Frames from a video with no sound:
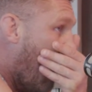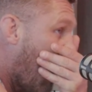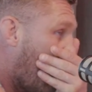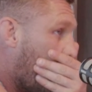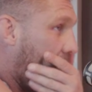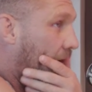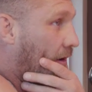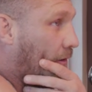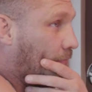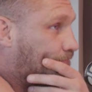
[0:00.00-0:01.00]

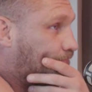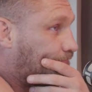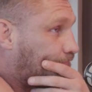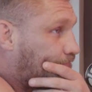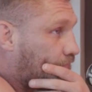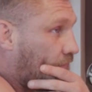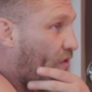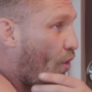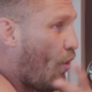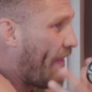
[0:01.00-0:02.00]
Or
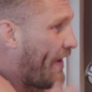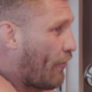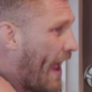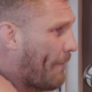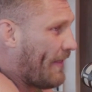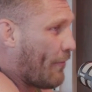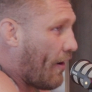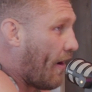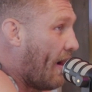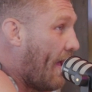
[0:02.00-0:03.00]
like grappling
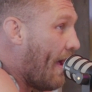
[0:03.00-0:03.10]
where